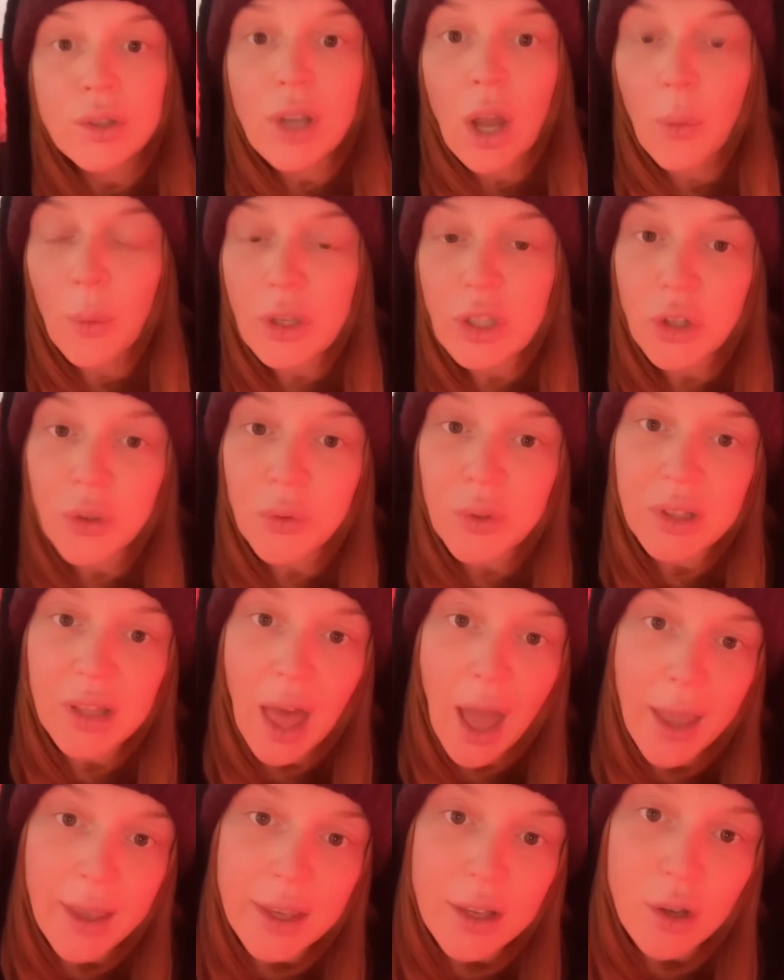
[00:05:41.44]
Now, when you're
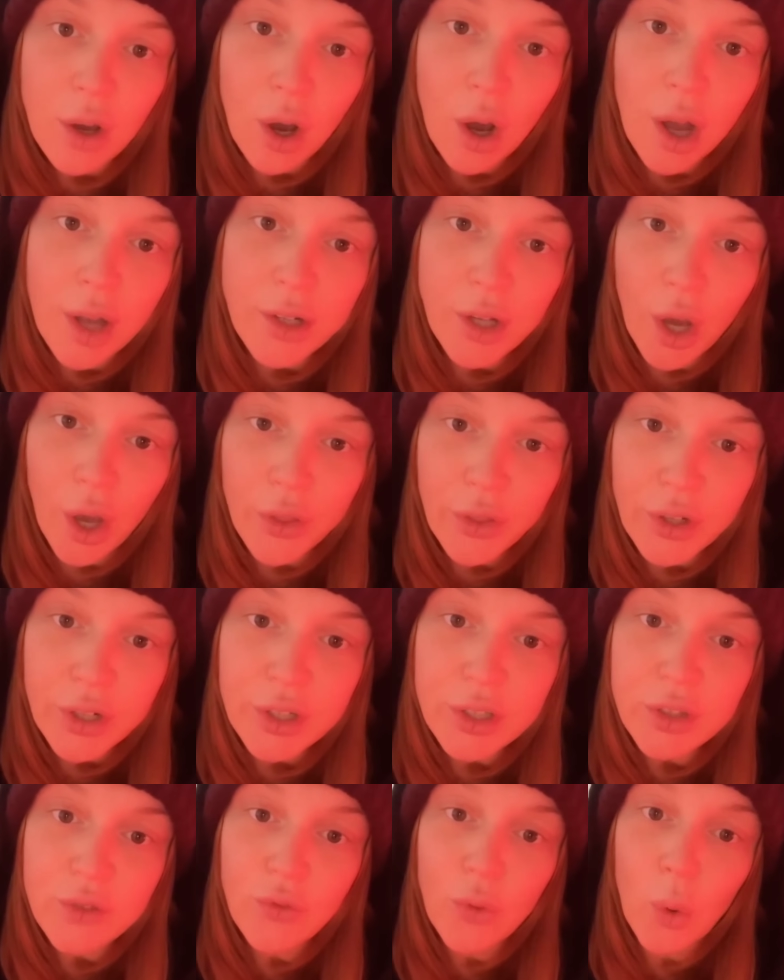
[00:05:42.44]
relying on
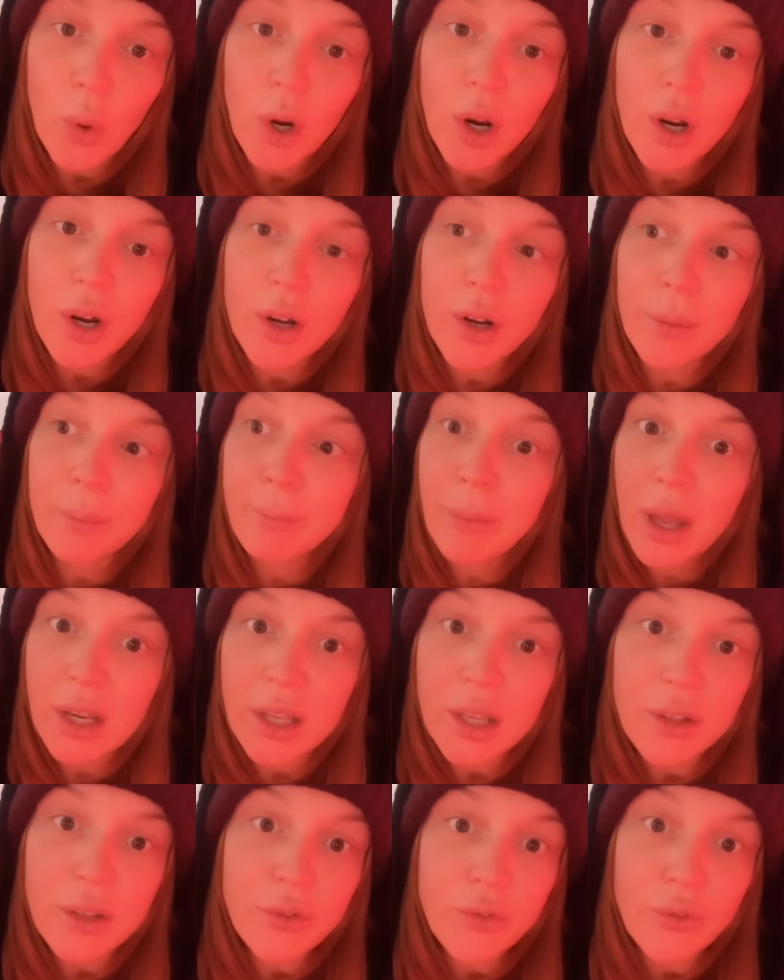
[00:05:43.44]
others for money,